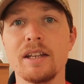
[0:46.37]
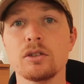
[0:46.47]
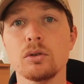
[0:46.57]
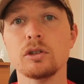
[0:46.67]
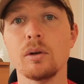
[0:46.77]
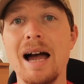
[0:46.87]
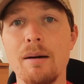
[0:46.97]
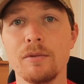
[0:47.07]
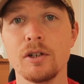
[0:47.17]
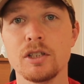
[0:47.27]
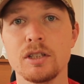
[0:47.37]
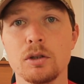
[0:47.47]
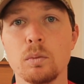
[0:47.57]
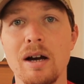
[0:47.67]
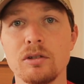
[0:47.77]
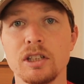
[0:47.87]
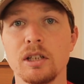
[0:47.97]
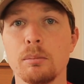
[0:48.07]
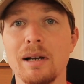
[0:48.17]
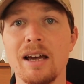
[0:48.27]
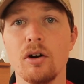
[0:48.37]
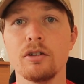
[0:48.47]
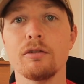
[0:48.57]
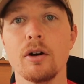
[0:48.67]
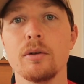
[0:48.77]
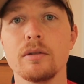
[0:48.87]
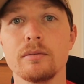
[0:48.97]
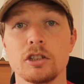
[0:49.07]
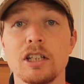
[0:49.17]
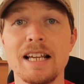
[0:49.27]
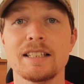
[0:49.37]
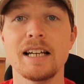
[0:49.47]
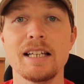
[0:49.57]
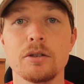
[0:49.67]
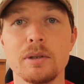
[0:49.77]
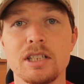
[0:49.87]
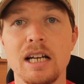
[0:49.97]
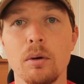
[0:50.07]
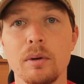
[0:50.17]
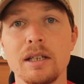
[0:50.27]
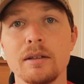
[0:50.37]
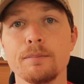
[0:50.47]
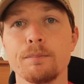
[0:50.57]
and there's also app versions as well so you can play it on your phone. So let's get into it, shall we?